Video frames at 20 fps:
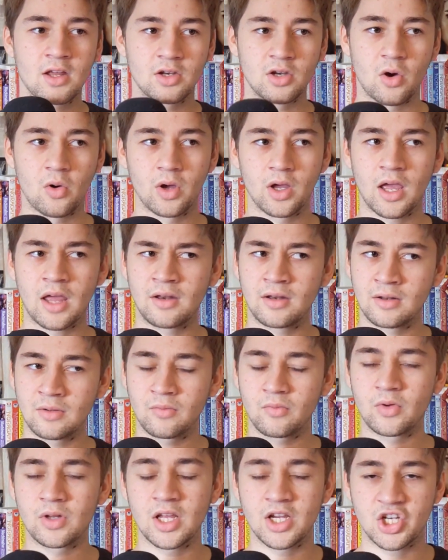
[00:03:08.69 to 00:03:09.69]

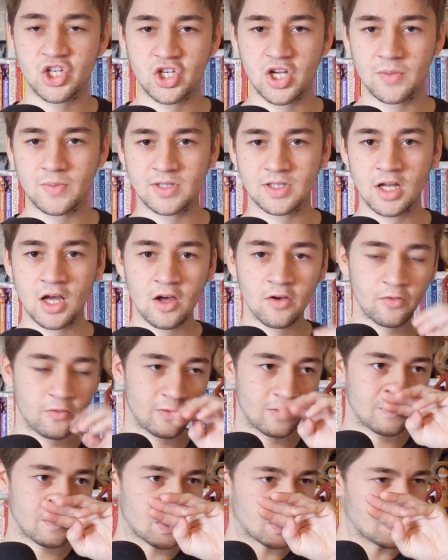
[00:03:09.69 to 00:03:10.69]
when they ship stuff,
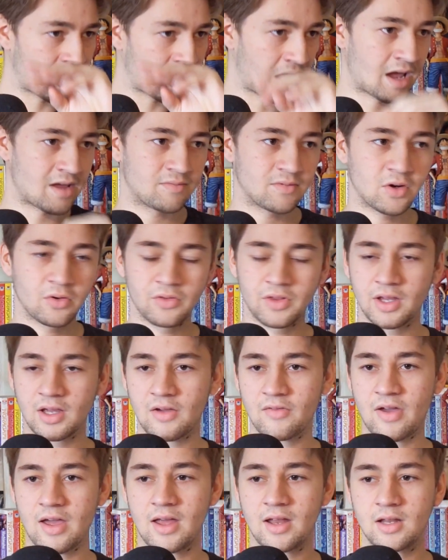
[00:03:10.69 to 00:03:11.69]
I don't
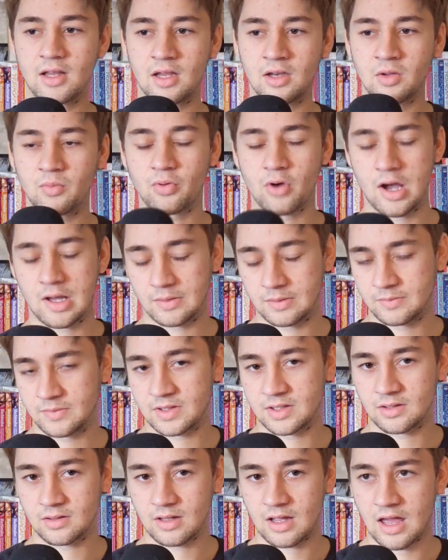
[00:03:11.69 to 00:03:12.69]
think I've had any problems.